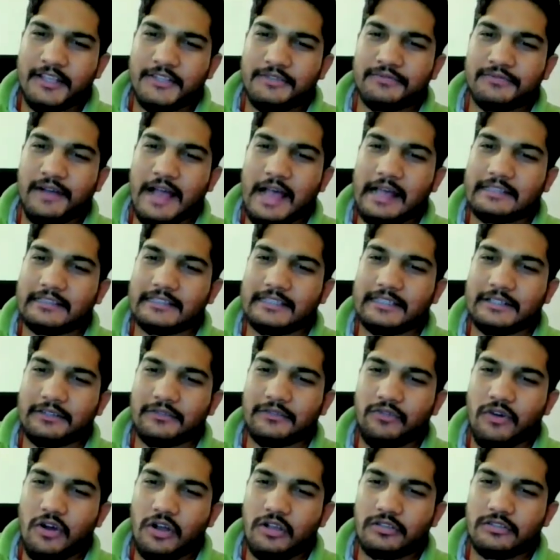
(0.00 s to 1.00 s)
his father
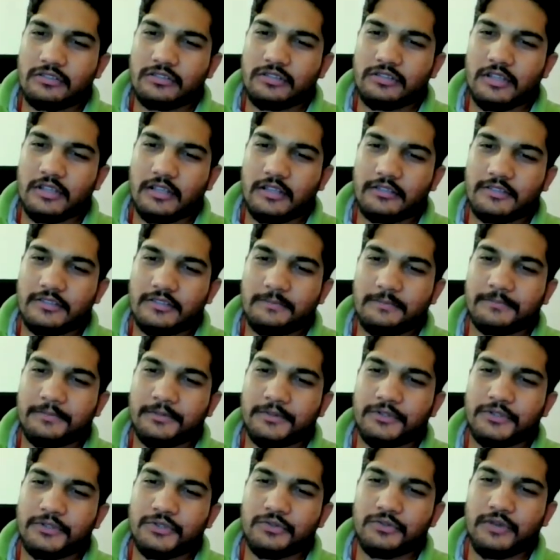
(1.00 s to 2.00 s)
was
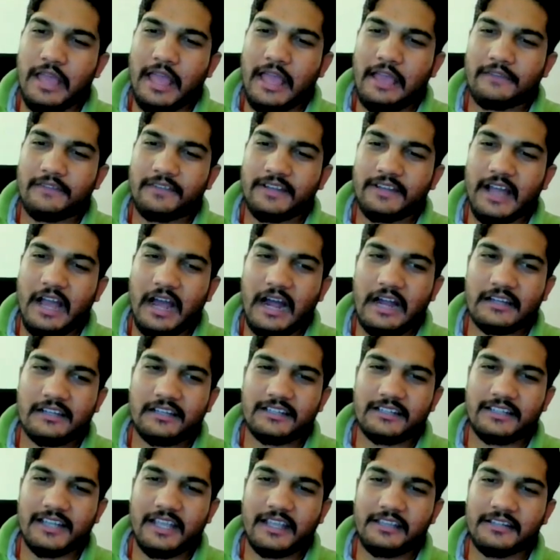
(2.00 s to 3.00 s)
supposed to have an heart
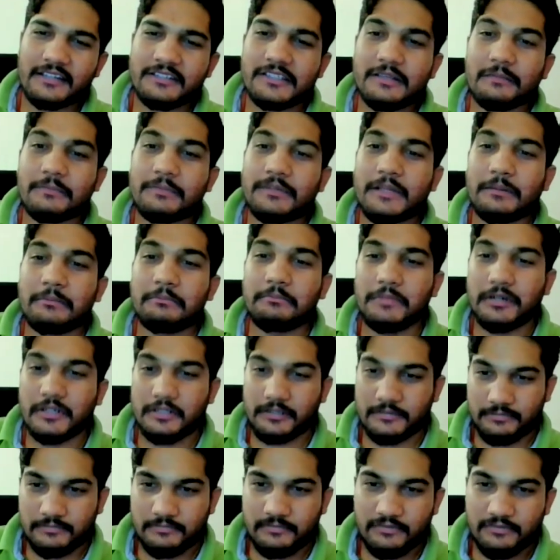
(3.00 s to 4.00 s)
attack in september
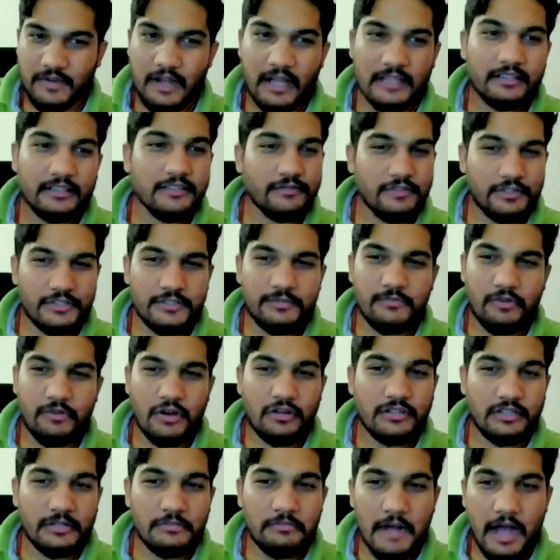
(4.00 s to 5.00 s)
father was
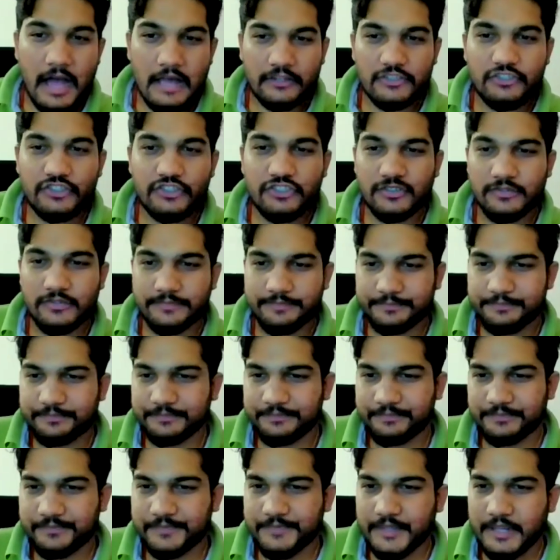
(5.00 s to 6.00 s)
born in march
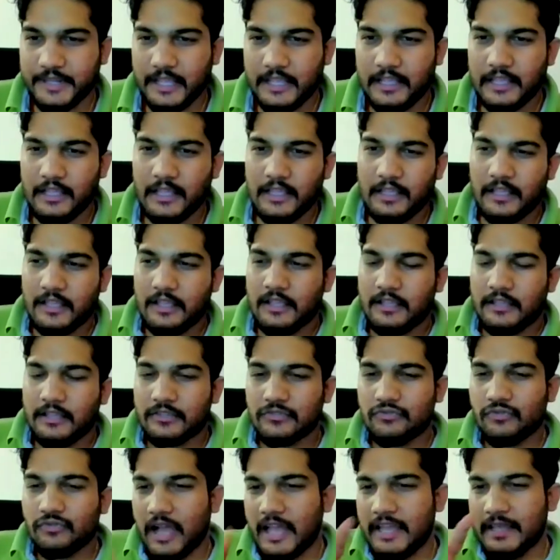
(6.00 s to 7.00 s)

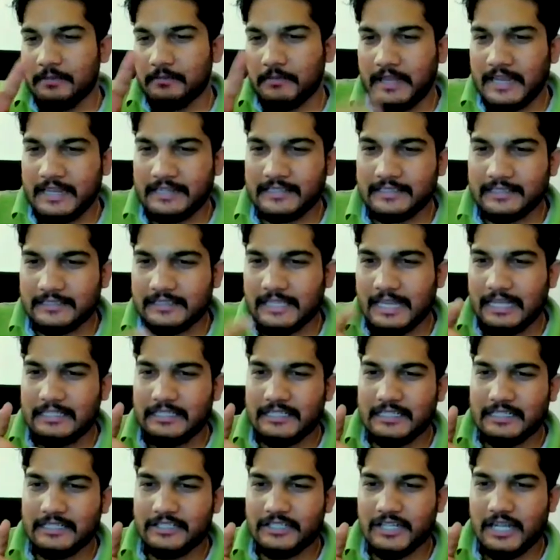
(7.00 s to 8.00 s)
so i made the
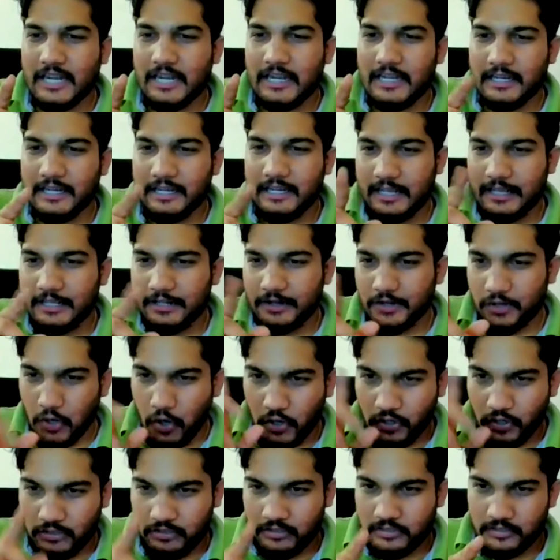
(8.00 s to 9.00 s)
tajik chart and i
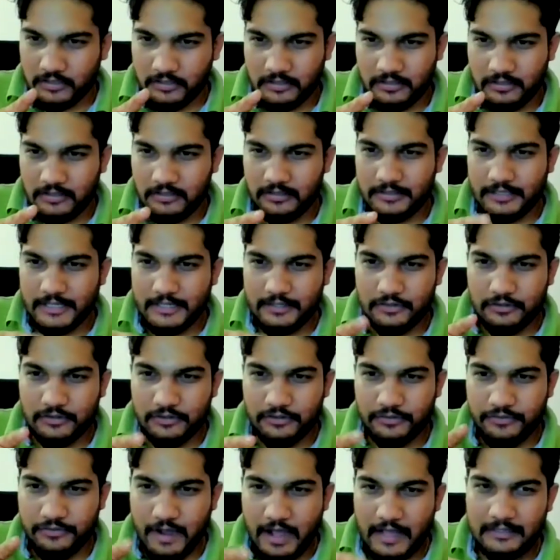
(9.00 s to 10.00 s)
wrote that
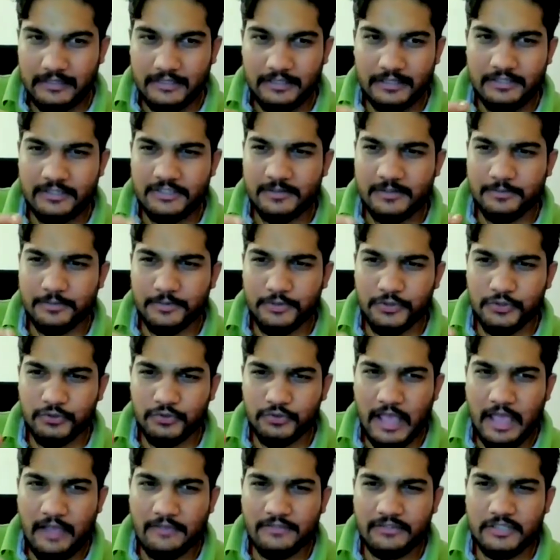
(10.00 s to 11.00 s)
your father is supposed
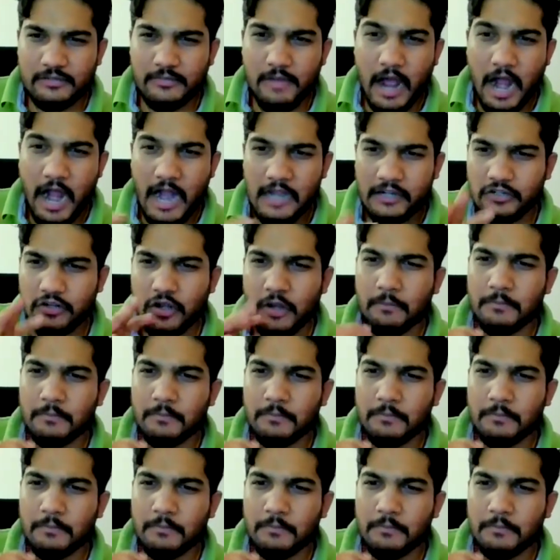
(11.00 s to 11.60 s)
to have some heart